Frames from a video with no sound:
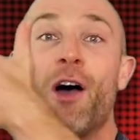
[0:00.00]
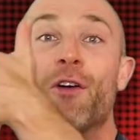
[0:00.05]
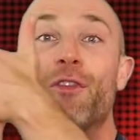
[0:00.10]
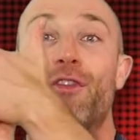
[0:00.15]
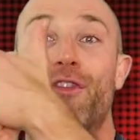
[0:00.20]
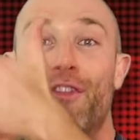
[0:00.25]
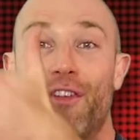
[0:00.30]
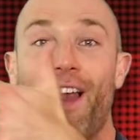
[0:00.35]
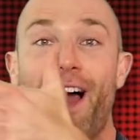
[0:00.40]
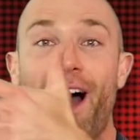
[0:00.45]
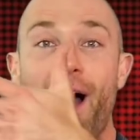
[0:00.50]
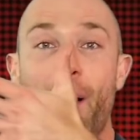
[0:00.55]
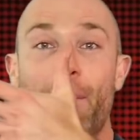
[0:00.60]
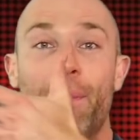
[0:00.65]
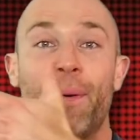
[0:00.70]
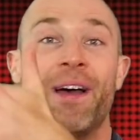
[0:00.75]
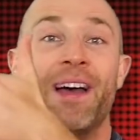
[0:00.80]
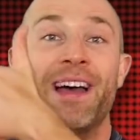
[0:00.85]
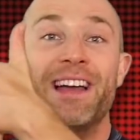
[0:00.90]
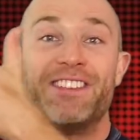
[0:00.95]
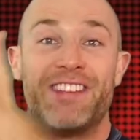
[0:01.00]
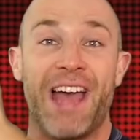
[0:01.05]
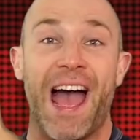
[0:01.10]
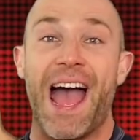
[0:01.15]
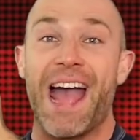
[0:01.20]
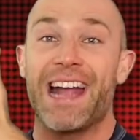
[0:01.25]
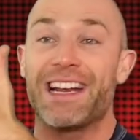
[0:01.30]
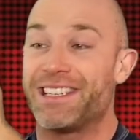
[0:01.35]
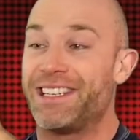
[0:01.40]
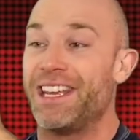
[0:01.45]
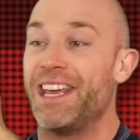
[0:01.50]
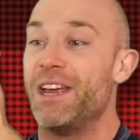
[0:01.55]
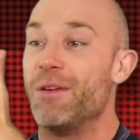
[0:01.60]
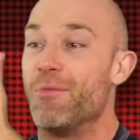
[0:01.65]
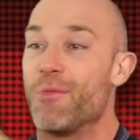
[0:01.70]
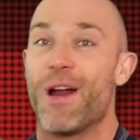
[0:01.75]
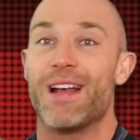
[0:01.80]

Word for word: flub tag team